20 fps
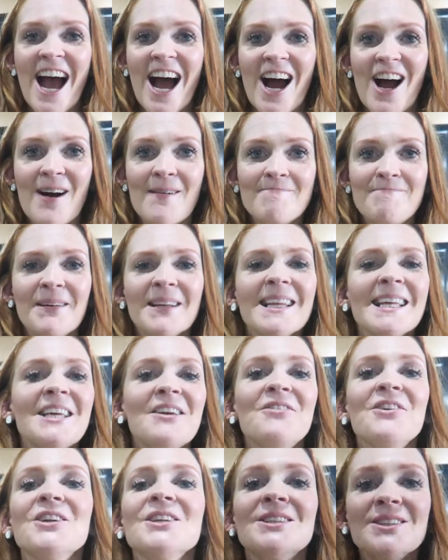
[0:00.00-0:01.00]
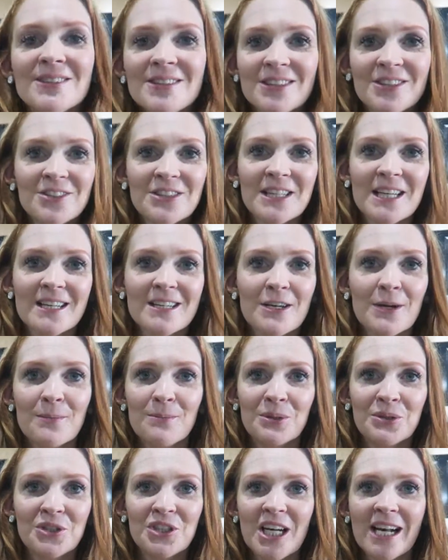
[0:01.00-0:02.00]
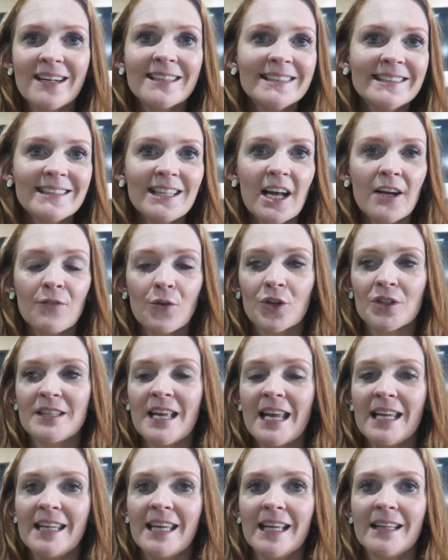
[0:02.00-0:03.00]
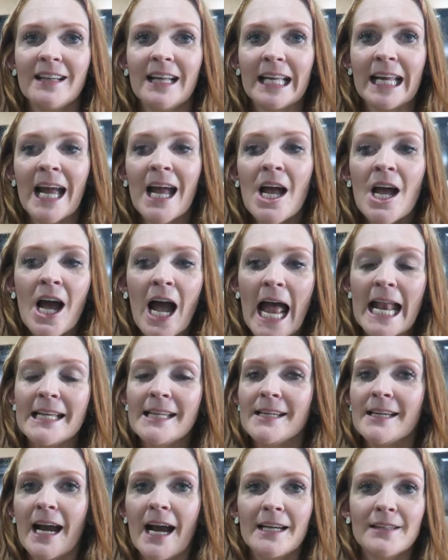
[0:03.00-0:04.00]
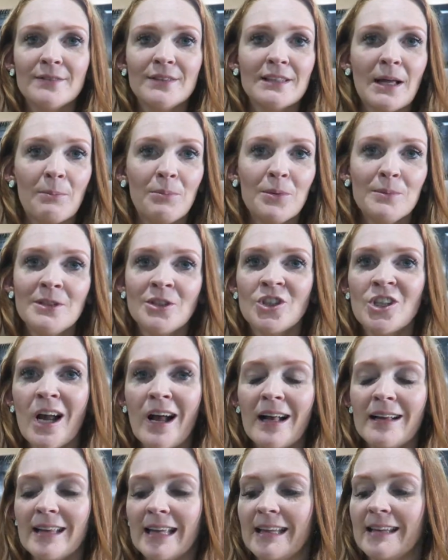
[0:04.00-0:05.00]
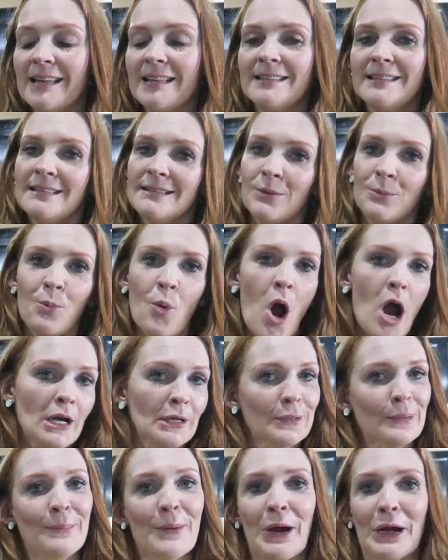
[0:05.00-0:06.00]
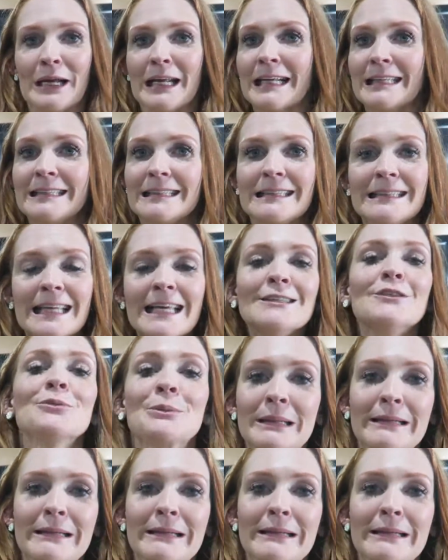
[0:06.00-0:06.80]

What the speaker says: But like if you're used to drinking kombucha and stuff, or taking like any kind of supplement shot, like this is a walk in the park. It's